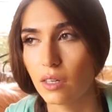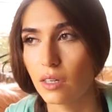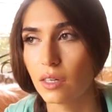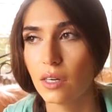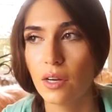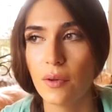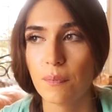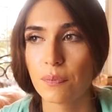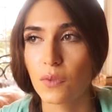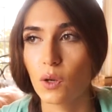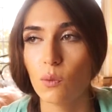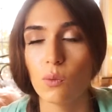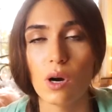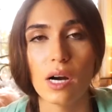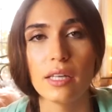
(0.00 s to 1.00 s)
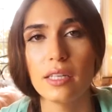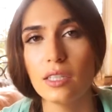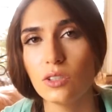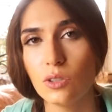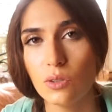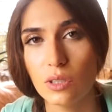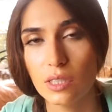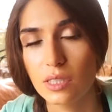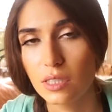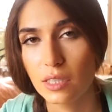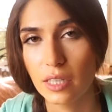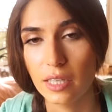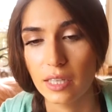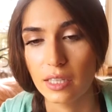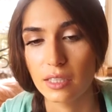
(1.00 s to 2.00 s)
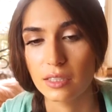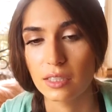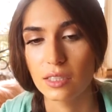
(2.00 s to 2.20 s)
or why they do these things.